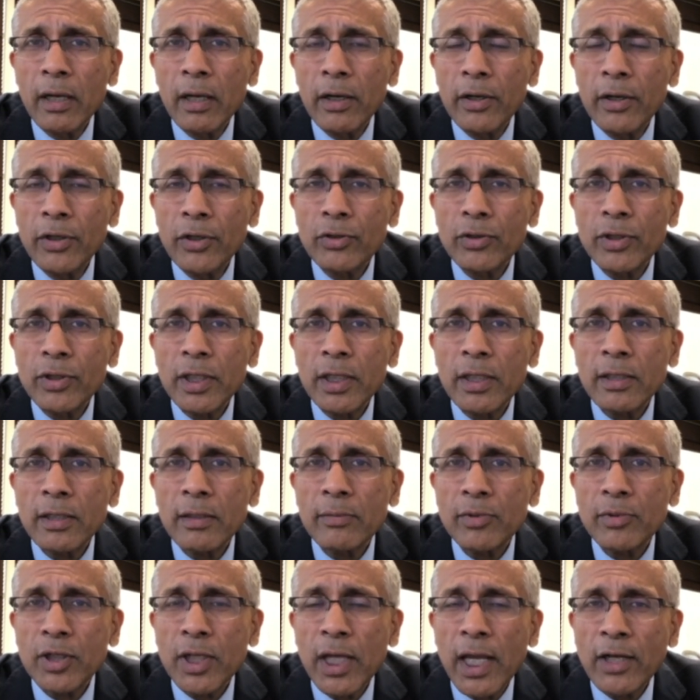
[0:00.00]
you see
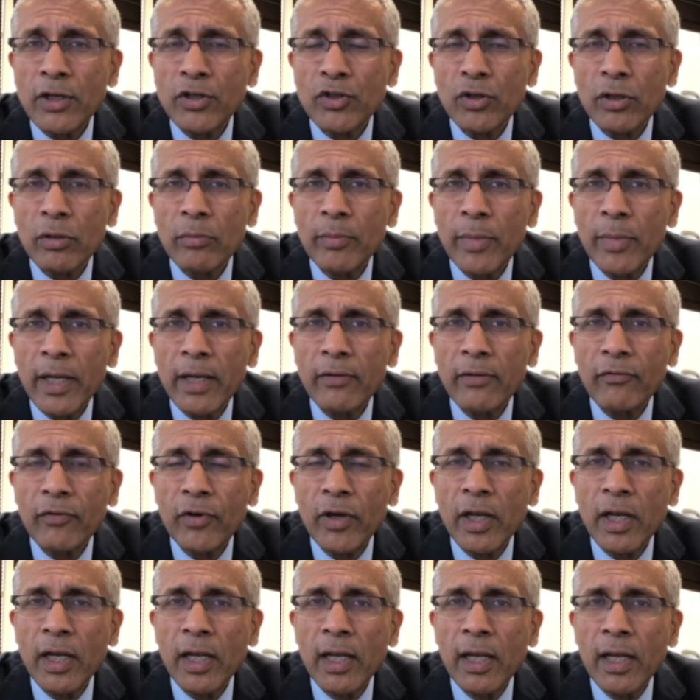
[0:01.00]
substantial
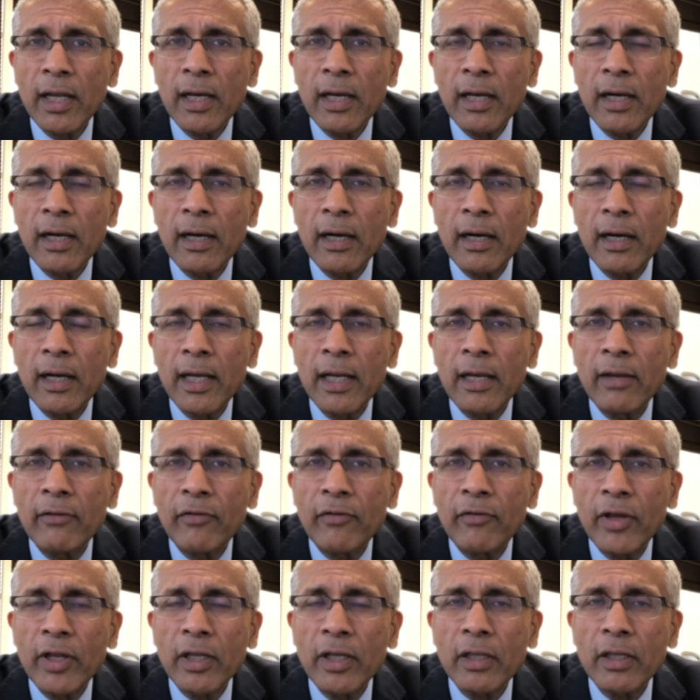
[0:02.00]
benefit. And
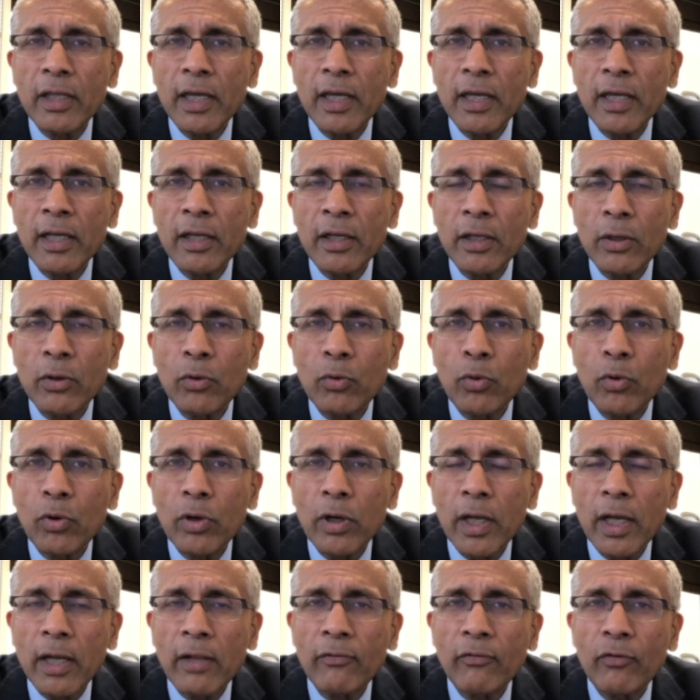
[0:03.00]
if anything, in the
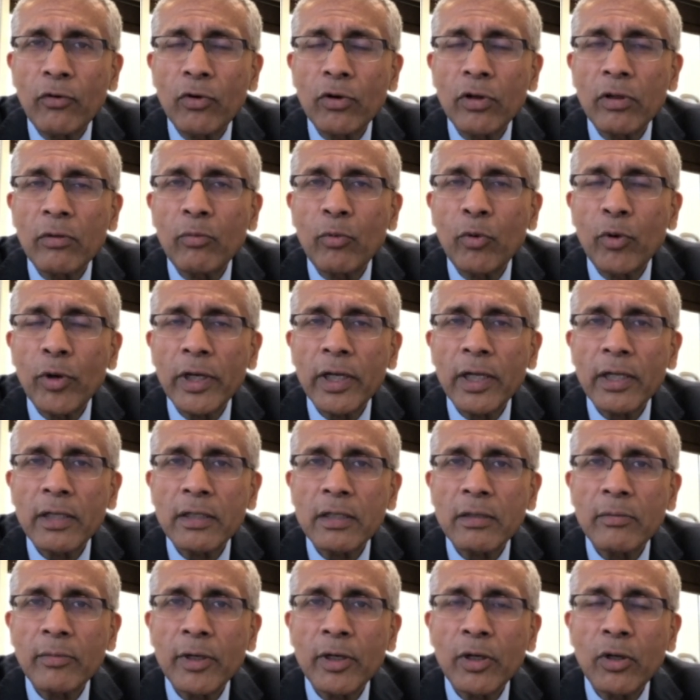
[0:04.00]
quartile 4, the point
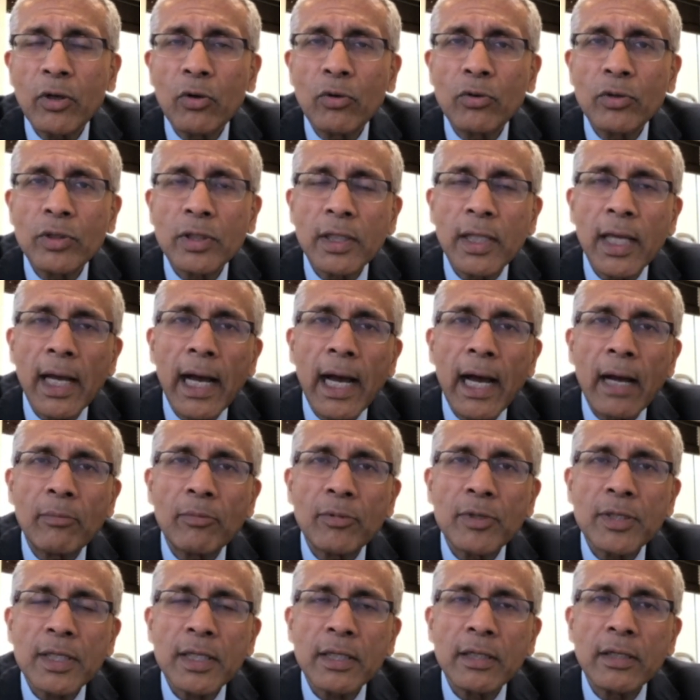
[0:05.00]
estimate goes in the
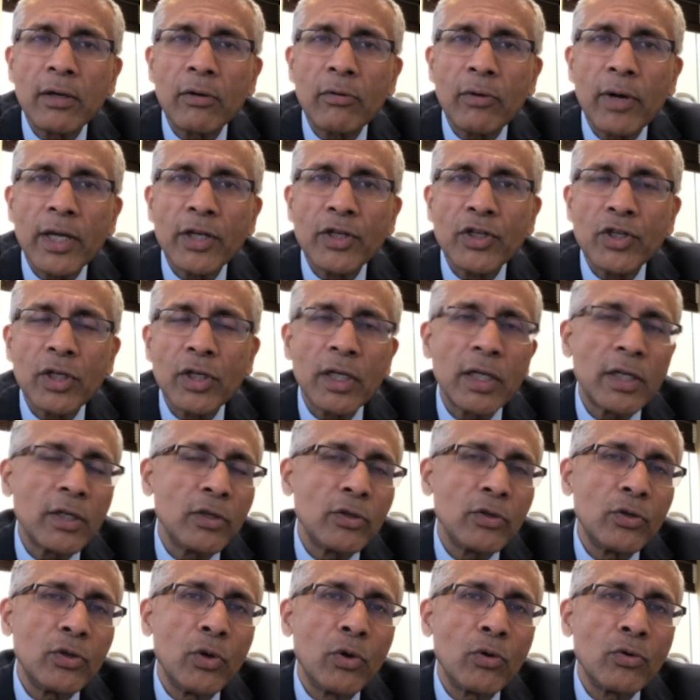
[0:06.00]
opposite direction and
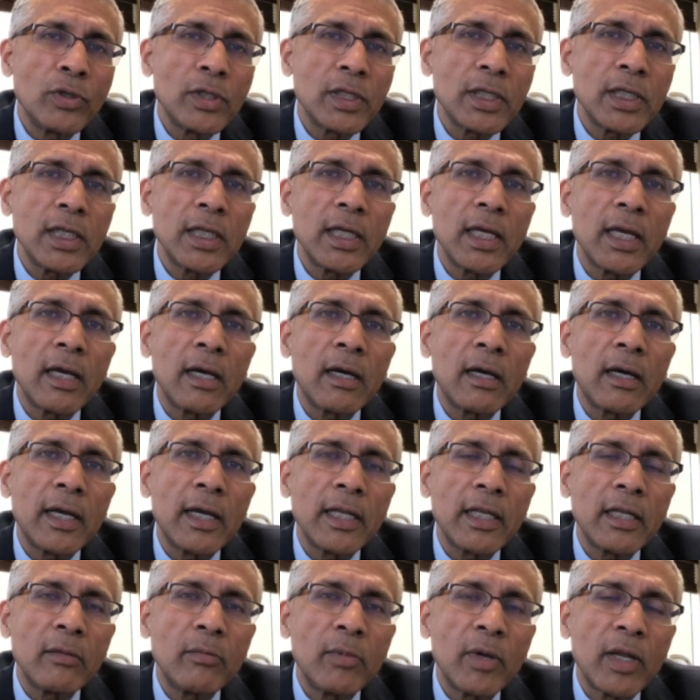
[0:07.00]
you don't see
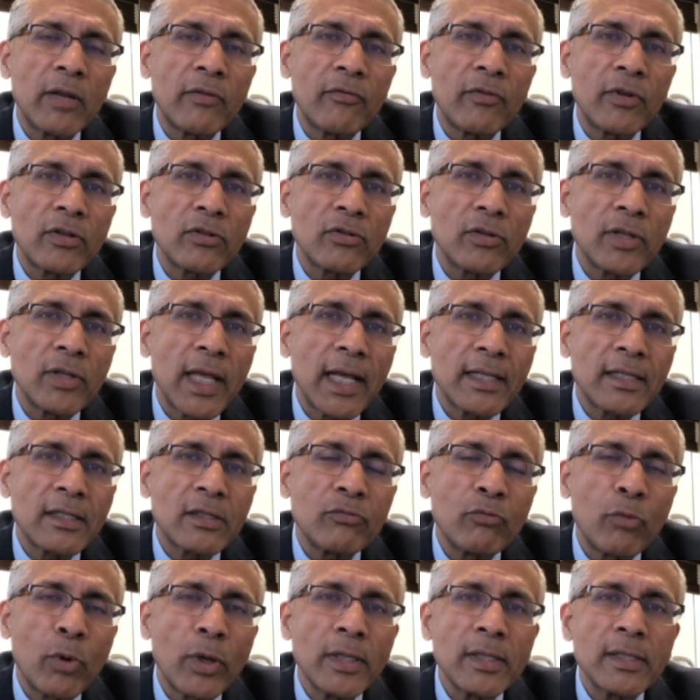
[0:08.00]
any benefit. So
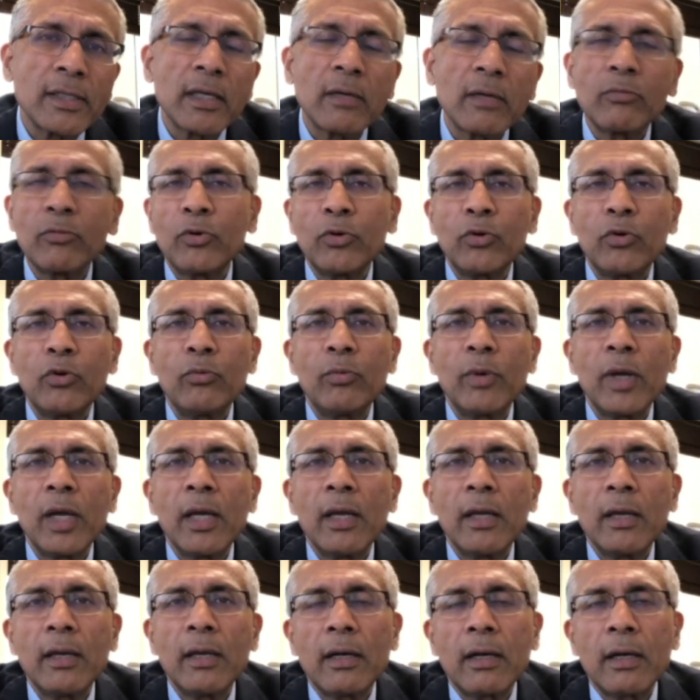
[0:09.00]
that's one subgroup
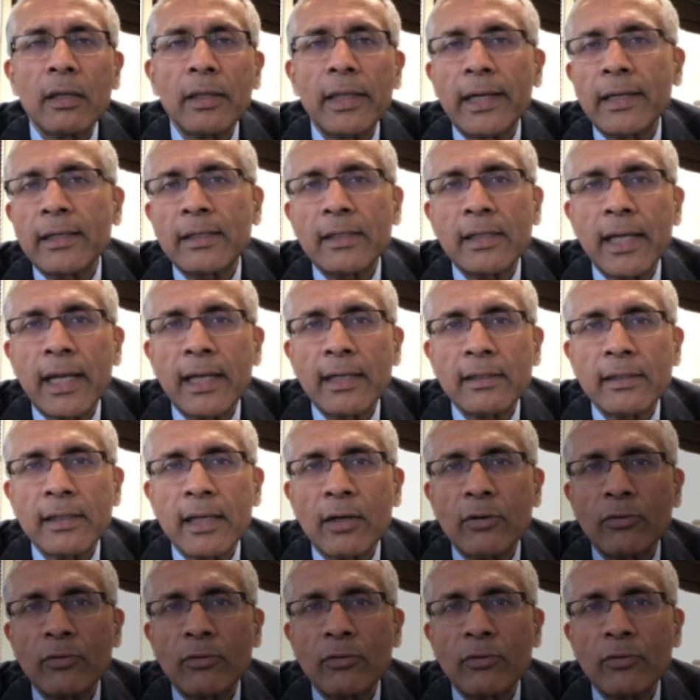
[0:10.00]
that stands out.